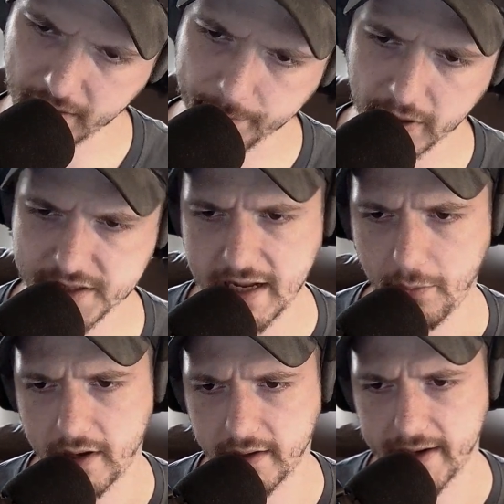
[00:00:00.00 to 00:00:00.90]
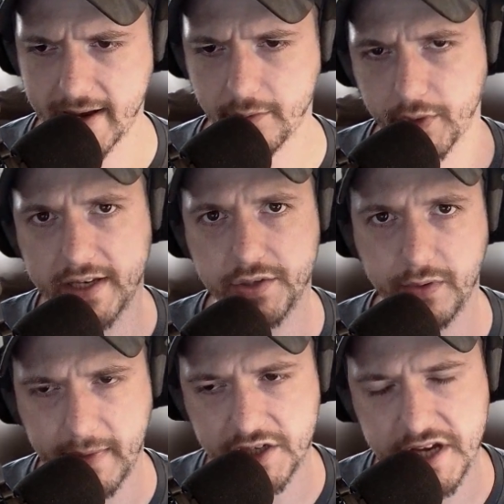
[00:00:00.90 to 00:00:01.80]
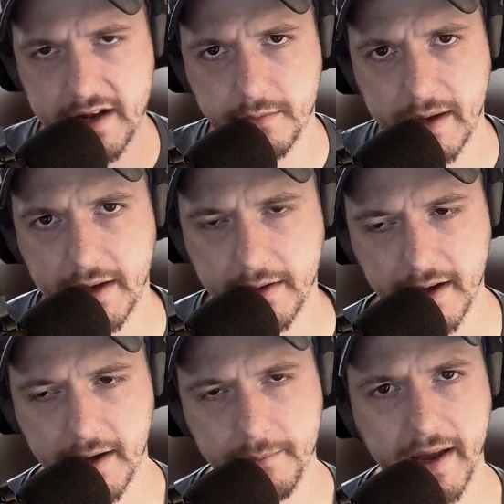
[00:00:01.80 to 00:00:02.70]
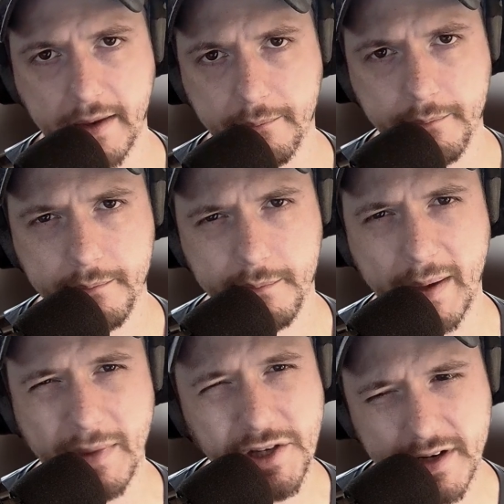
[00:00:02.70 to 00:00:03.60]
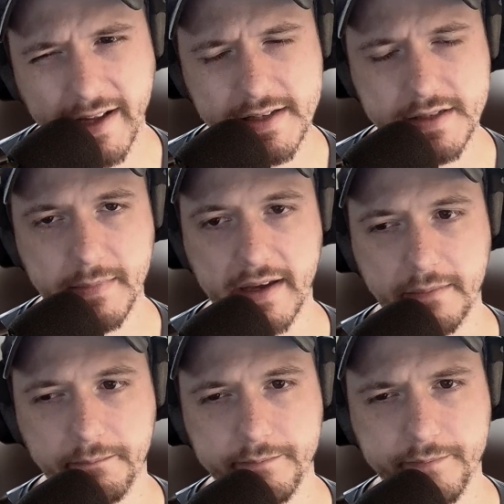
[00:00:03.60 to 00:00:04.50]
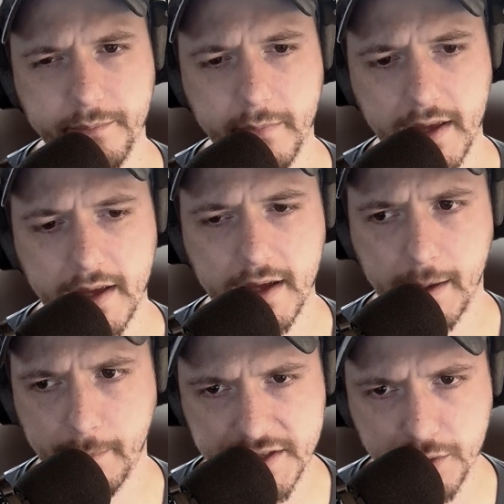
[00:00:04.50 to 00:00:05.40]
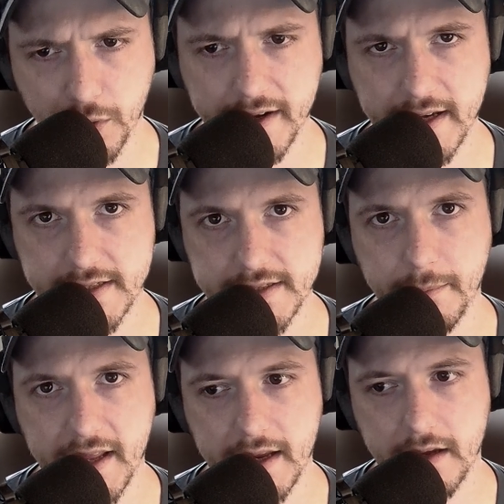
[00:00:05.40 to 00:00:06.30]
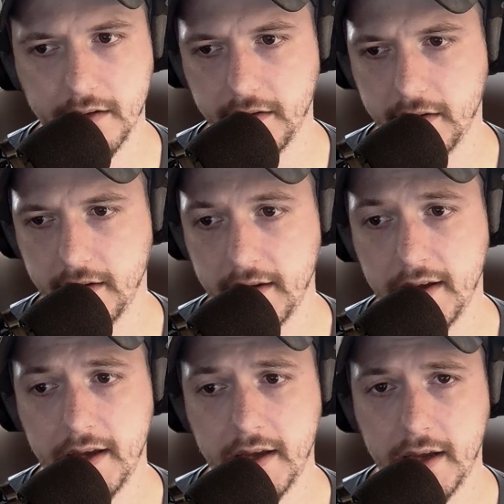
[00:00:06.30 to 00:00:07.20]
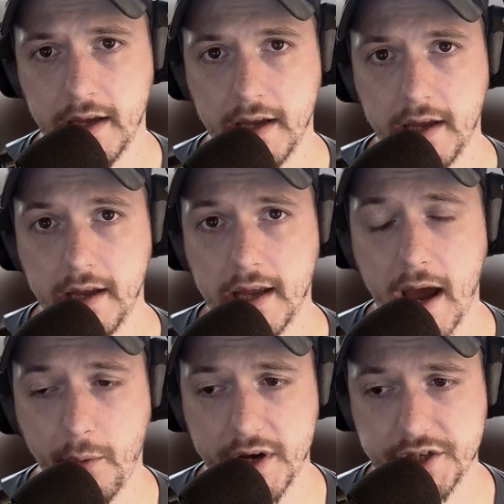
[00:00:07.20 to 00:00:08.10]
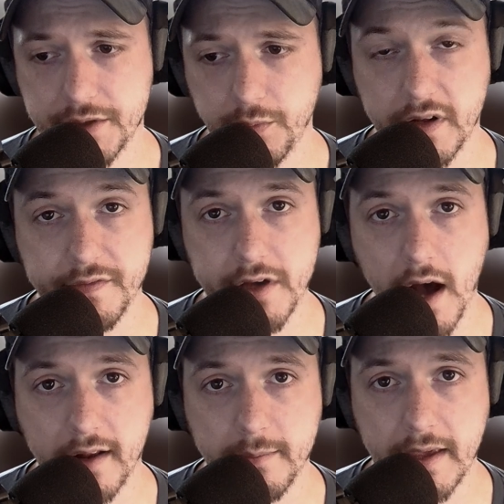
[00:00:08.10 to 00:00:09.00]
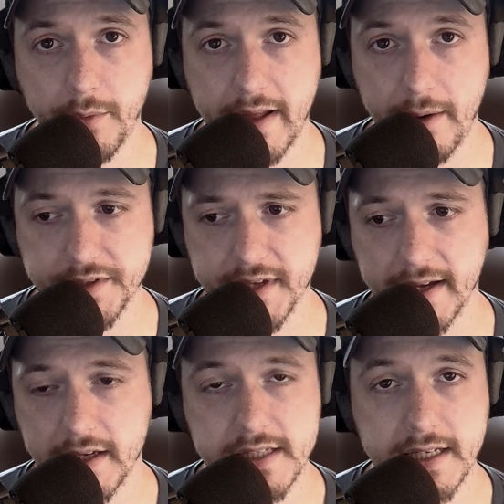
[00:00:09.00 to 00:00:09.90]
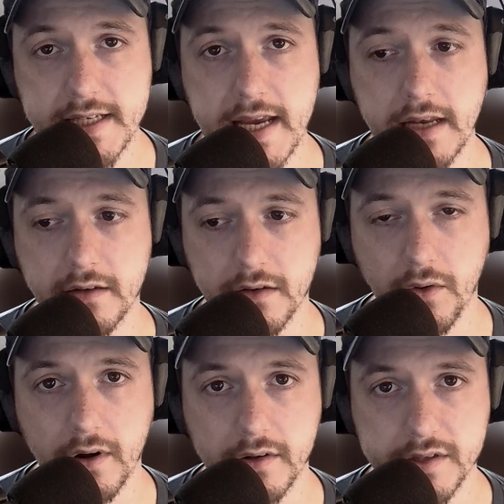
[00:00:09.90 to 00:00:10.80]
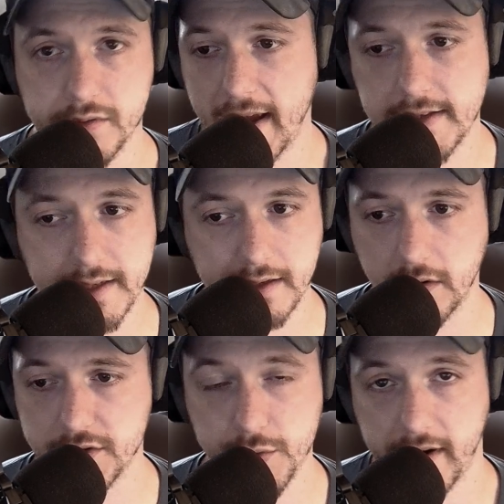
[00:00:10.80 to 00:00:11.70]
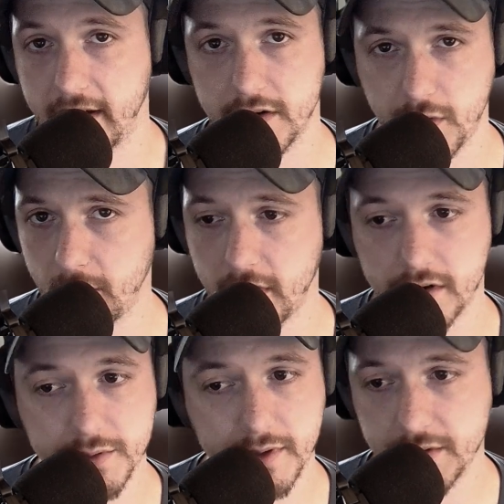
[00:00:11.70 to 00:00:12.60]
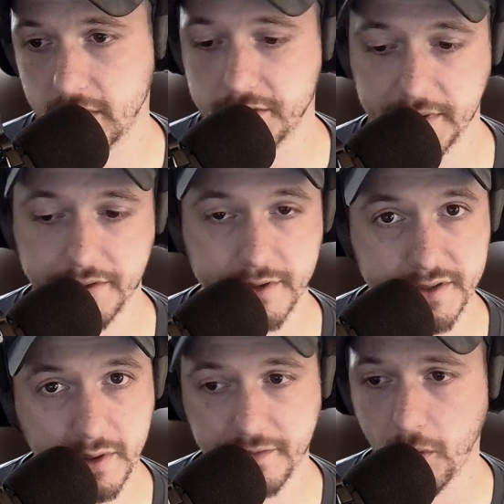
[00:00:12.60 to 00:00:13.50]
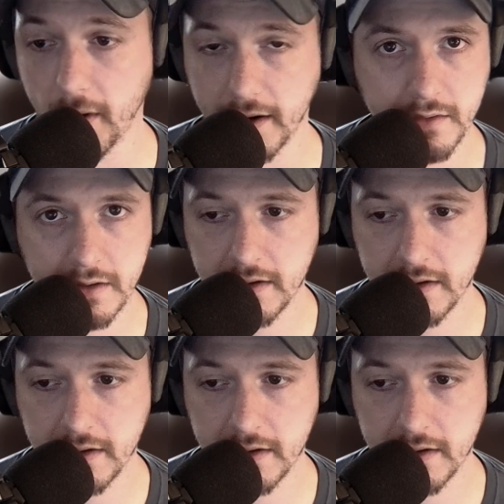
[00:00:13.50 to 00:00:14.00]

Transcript: the person I want to kind of reach with my channel, my uh, my my mission, I guess my my story is somebody I wish would have talked to me when I was like 16 or to 18 or 20 or 21 or 22 or 23 or 24.